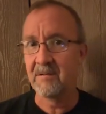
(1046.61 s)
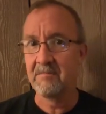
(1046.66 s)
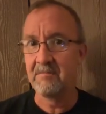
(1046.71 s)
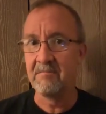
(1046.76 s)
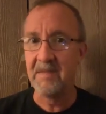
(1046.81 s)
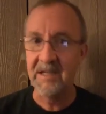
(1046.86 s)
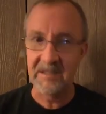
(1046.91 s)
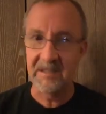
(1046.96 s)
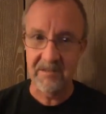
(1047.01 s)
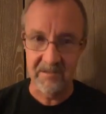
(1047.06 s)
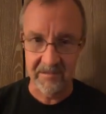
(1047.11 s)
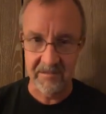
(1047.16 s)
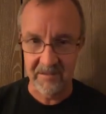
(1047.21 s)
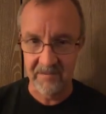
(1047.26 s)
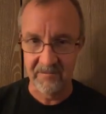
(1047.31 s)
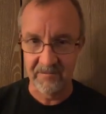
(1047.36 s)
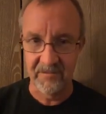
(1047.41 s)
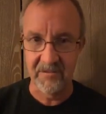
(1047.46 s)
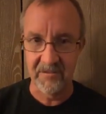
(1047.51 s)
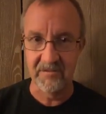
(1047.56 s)
mental
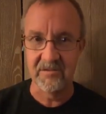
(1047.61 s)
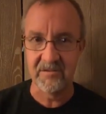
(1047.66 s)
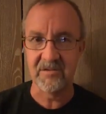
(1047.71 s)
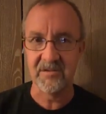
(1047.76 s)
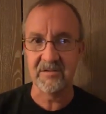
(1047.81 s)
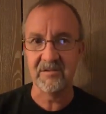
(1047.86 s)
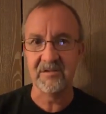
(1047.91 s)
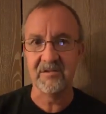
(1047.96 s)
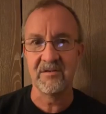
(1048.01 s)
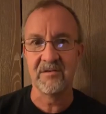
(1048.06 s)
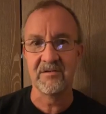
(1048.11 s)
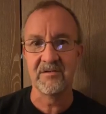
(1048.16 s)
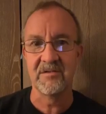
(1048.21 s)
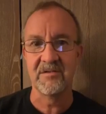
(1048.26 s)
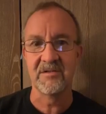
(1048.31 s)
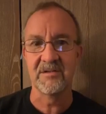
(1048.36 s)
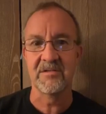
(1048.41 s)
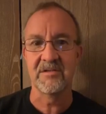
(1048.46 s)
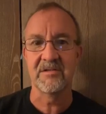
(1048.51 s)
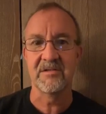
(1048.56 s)
confusion,
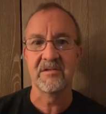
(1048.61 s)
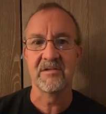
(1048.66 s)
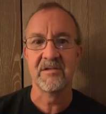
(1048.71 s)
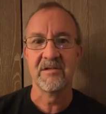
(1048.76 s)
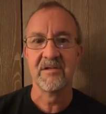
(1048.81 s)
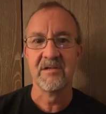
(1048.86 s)
just,